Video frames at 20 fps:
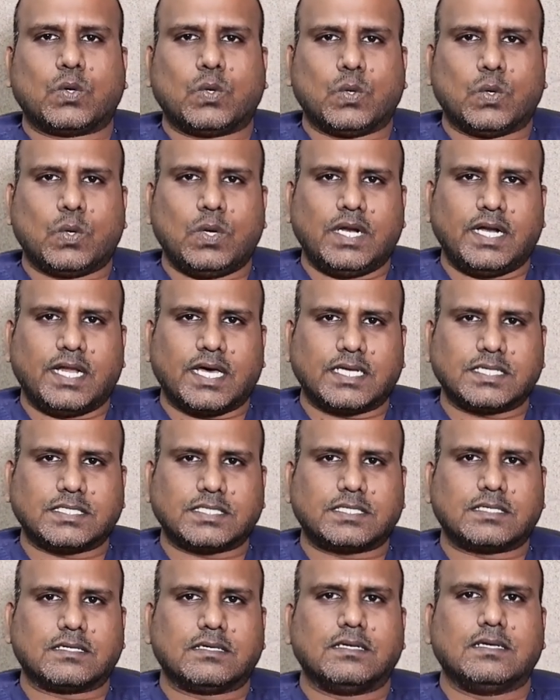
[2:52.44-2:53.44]
coal
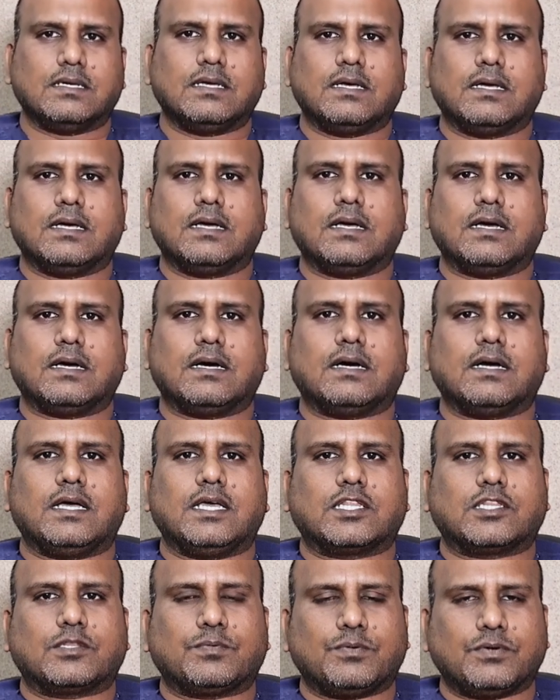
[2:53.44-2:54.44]
dust,
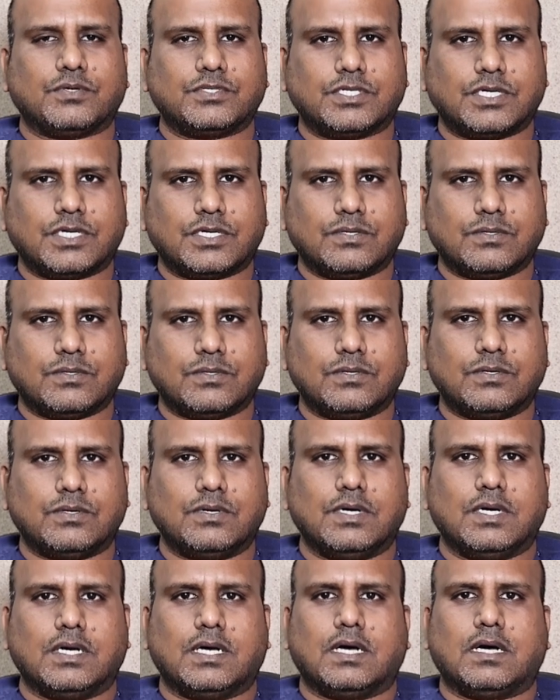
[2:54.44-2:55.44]
exposure to
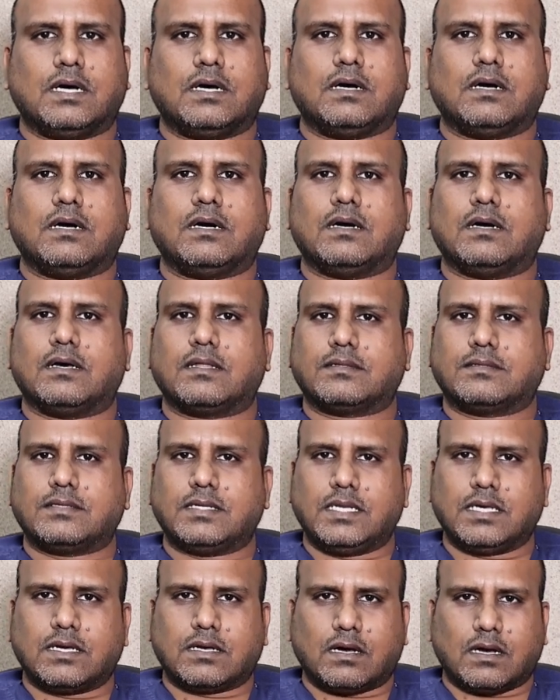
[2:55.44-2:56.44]

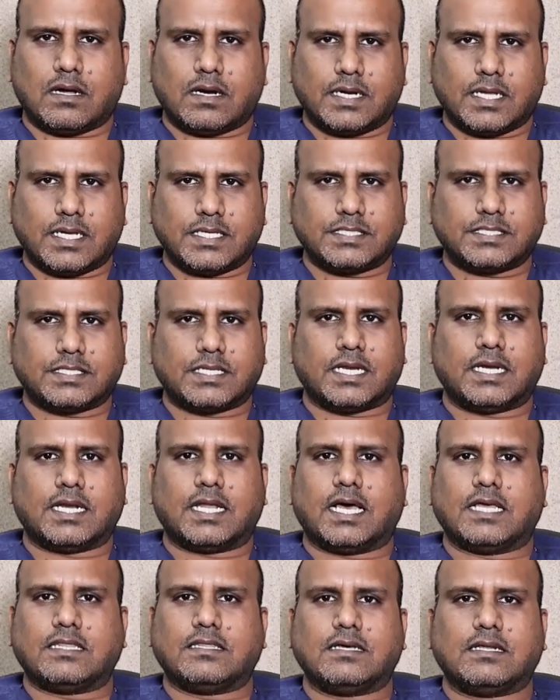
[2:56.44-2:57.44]
silica dust and
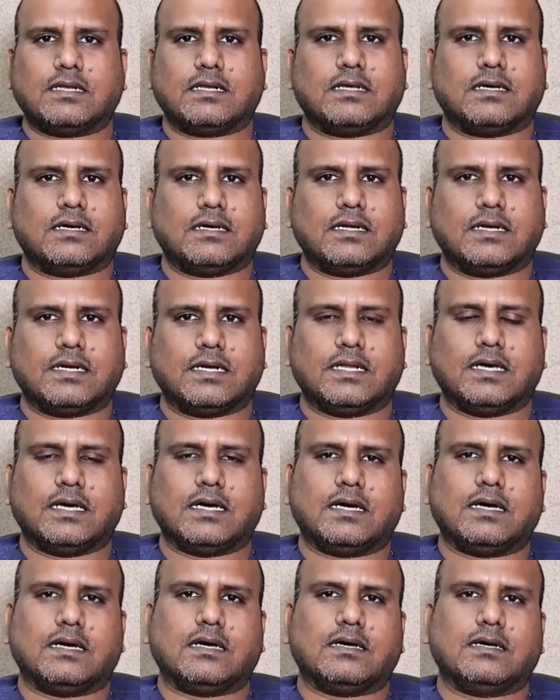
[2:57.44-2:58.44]

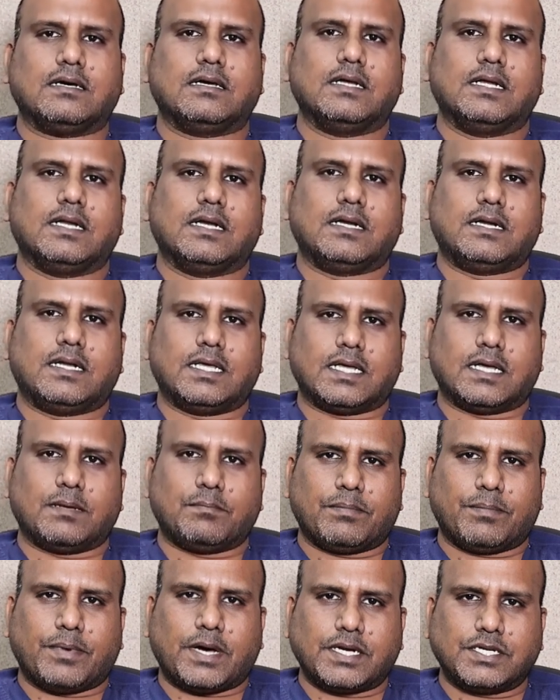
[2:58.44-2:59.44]
other
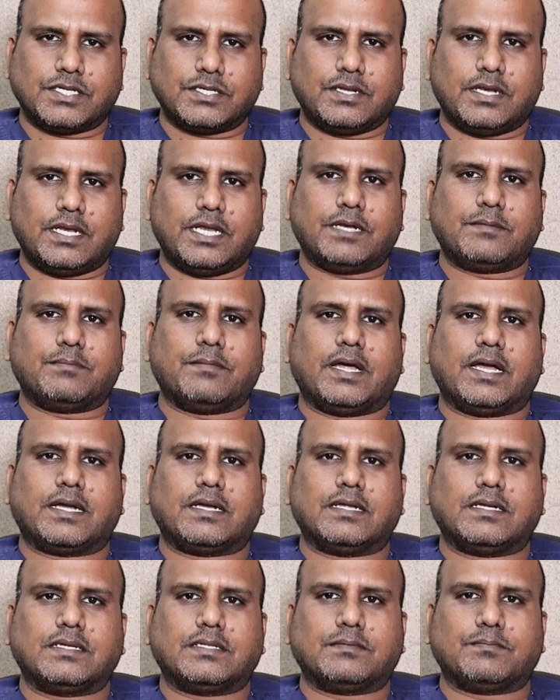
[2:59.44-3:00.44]
particulate
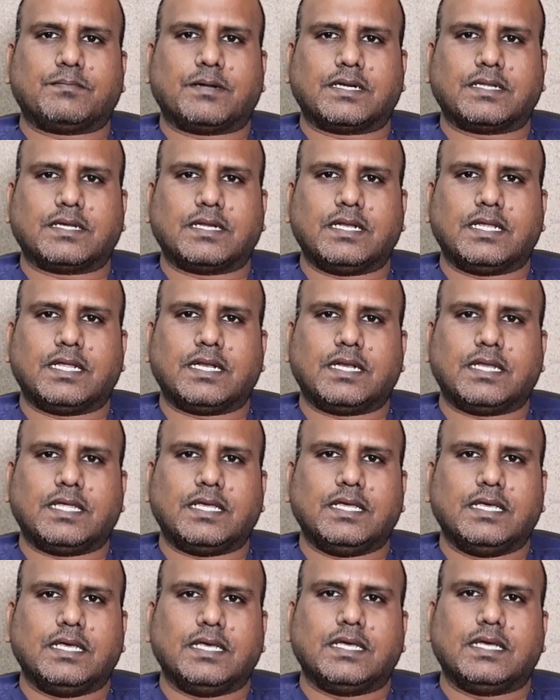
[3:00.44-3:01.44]
matters,
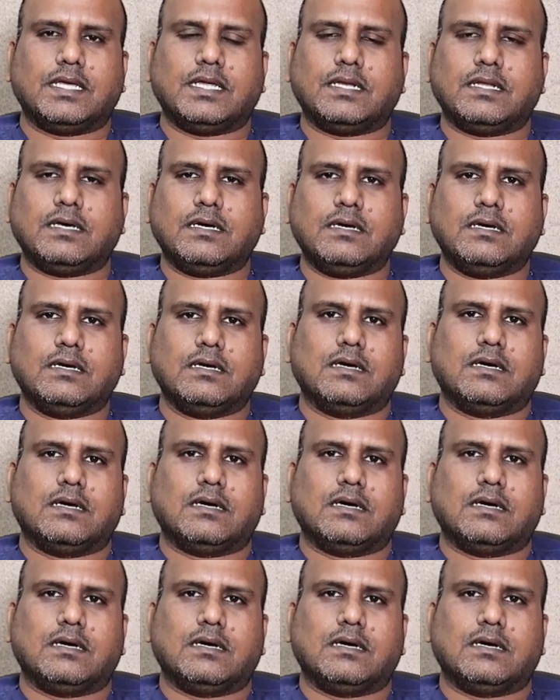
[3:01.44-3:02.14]
particularly in a